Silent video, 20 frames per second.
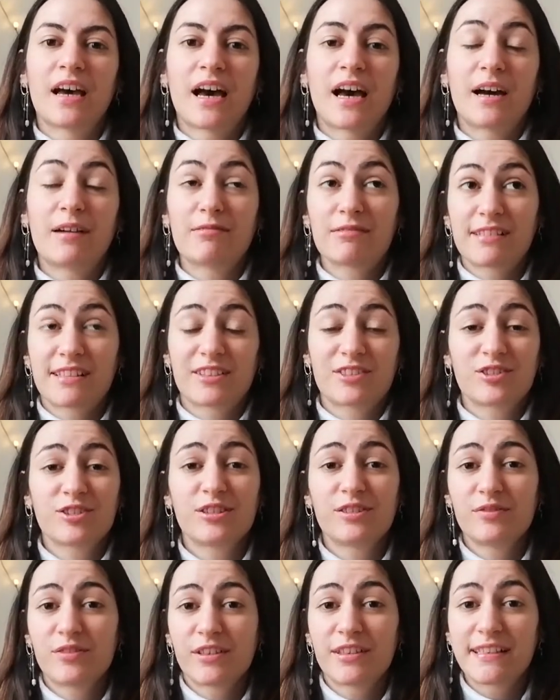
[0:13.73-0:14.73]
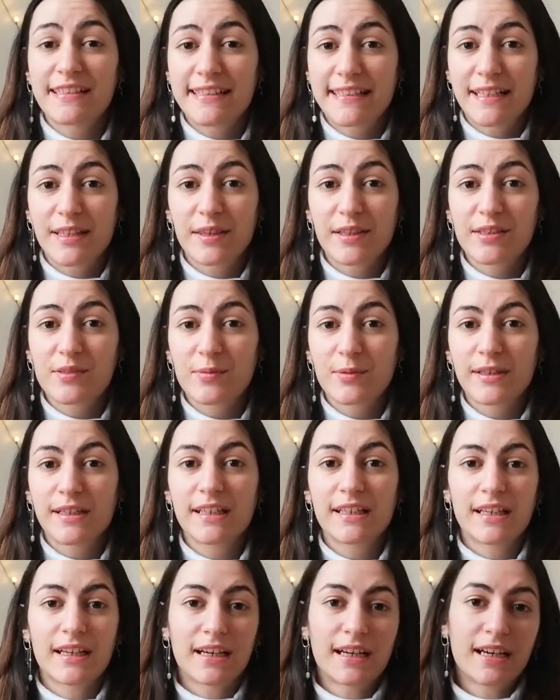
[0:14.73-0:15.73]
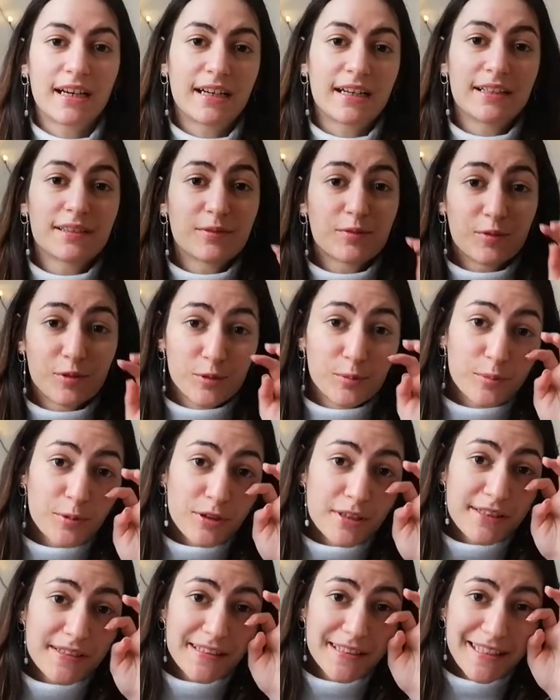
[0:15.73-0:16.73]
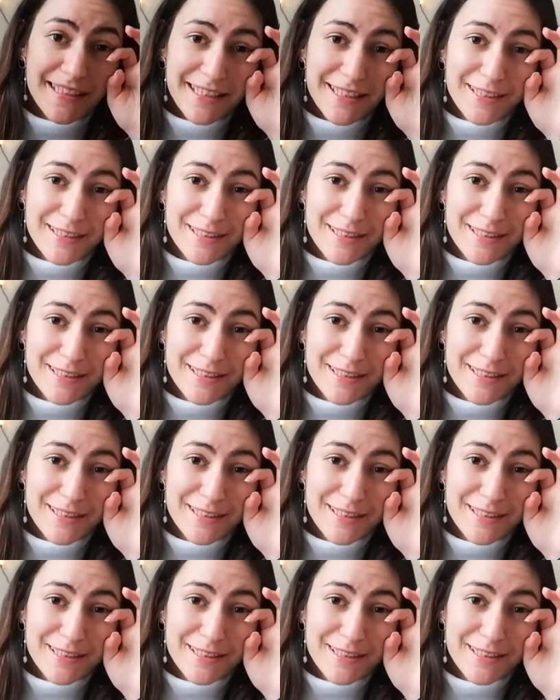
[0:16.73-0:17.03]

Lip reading: was actually very sick this week. I had food poisoning,